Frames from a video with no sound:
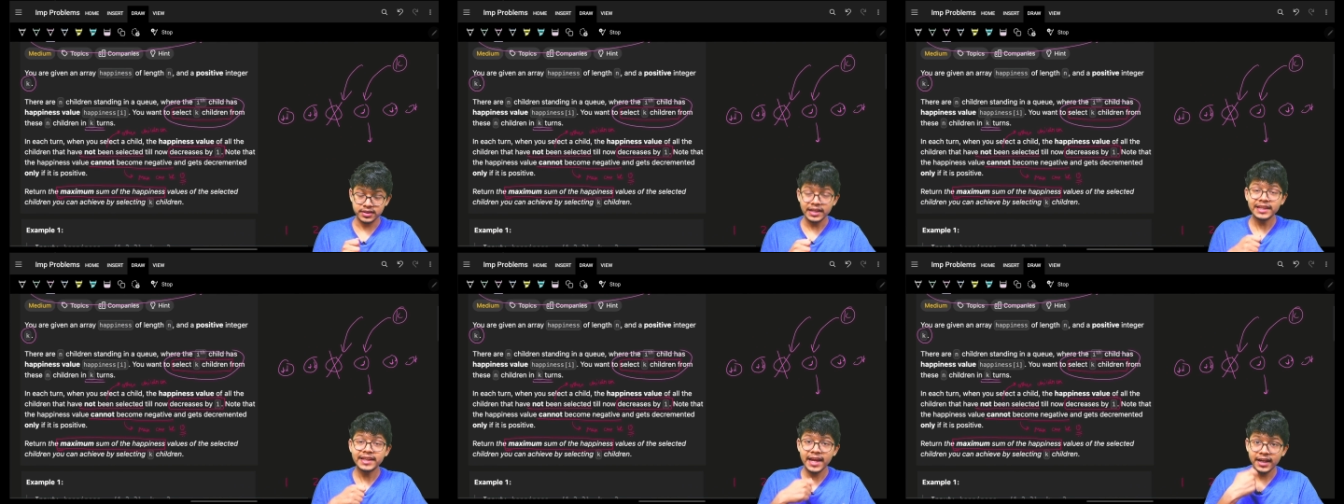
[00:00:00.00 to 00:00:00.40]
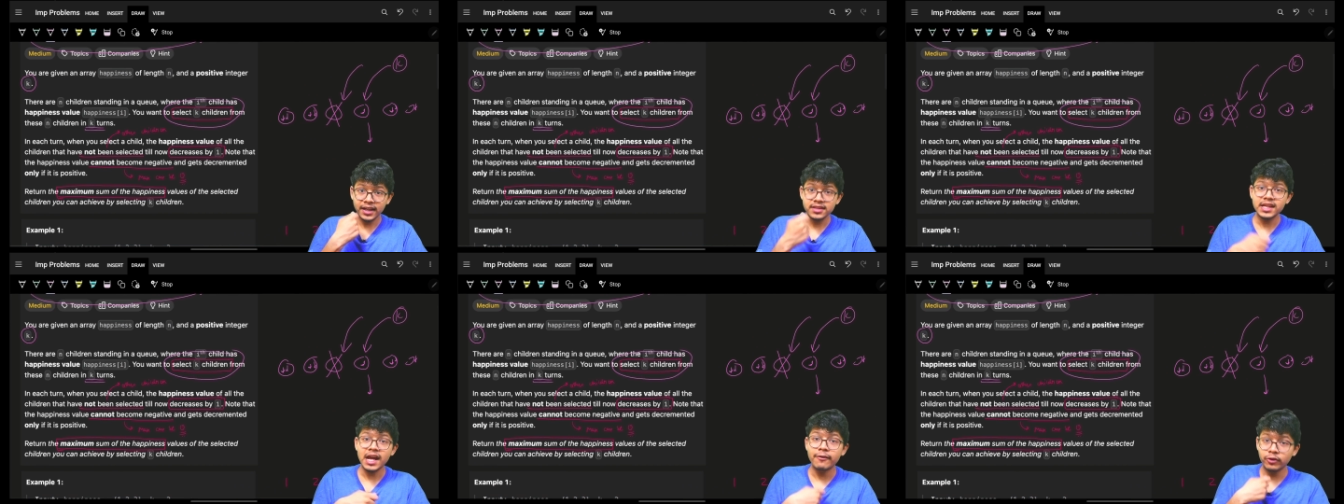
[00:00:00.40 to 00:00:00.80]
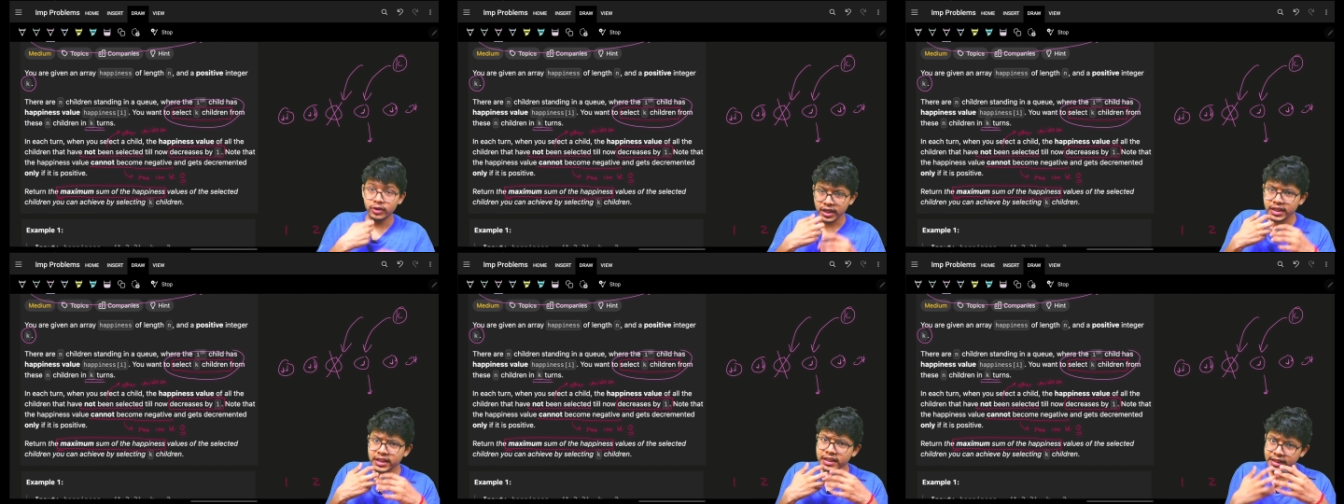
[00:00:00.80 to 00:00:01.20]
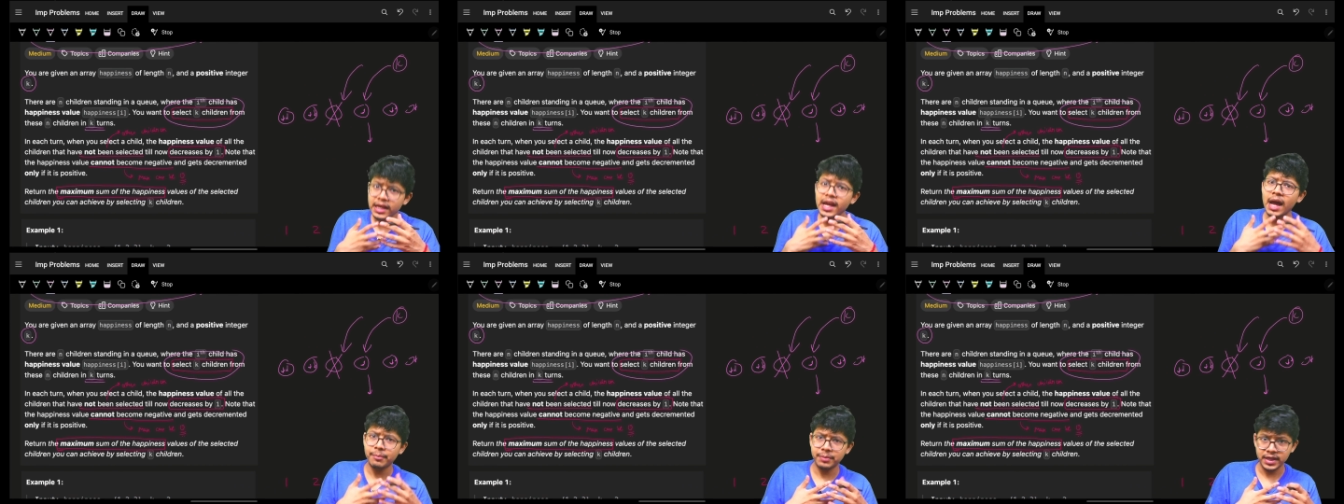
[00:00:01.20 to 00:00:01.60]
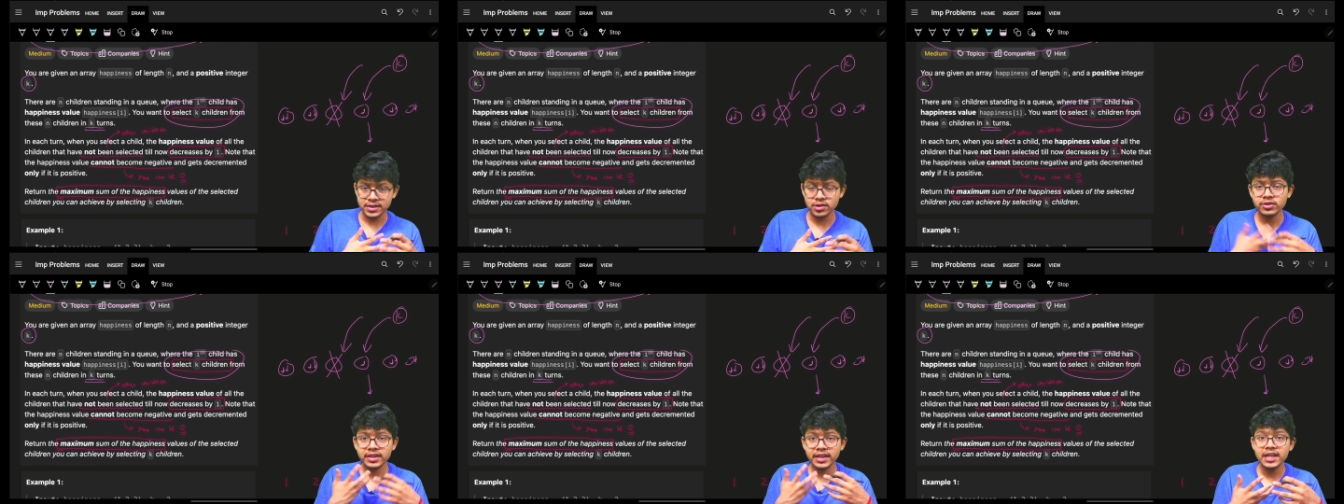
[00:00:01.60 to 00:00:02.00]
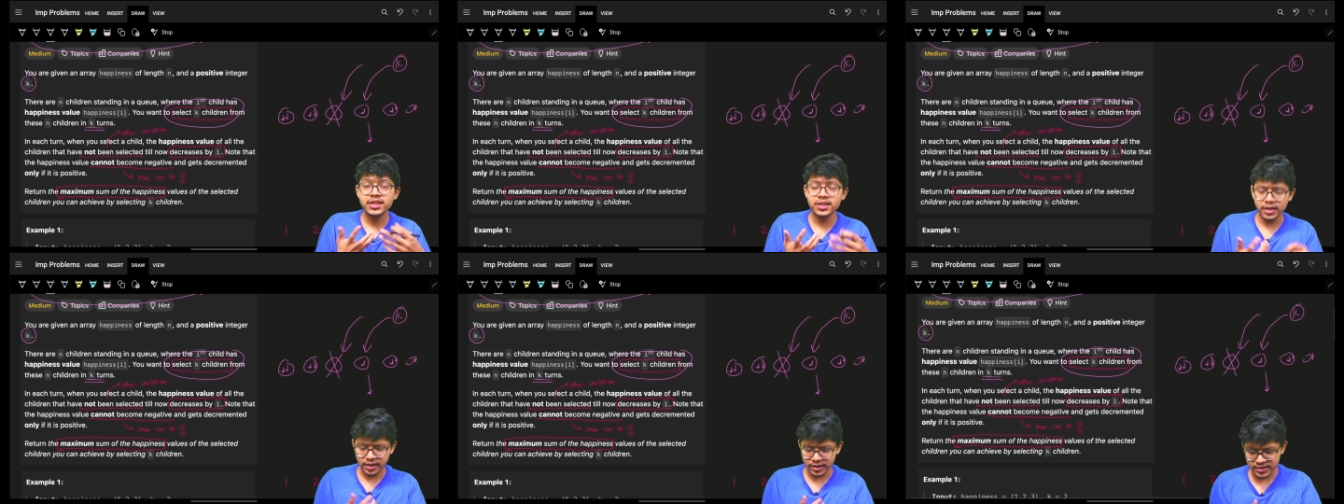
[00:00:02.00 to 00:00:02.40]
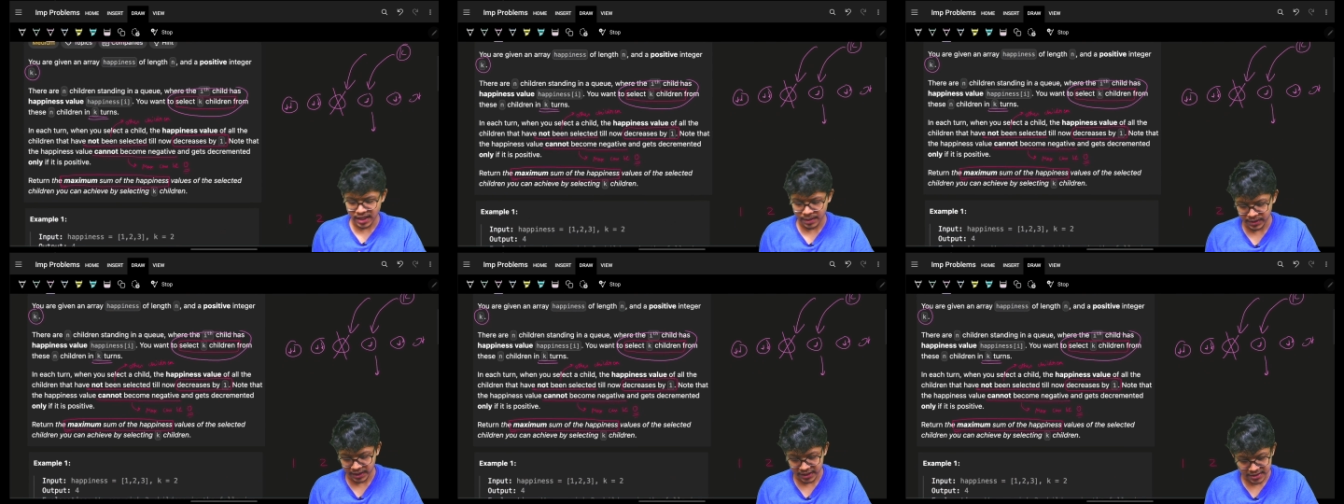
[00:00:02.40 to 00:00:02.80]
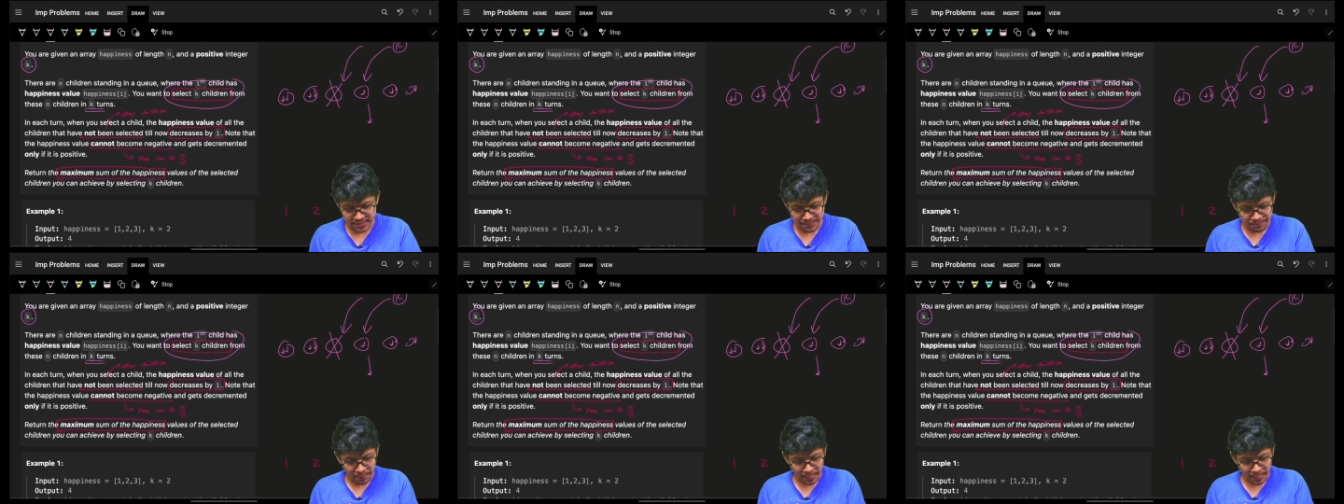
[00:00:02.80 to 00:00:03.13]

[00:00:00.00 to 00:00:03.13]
In k turns I have to take k happiness, so k children's happiness.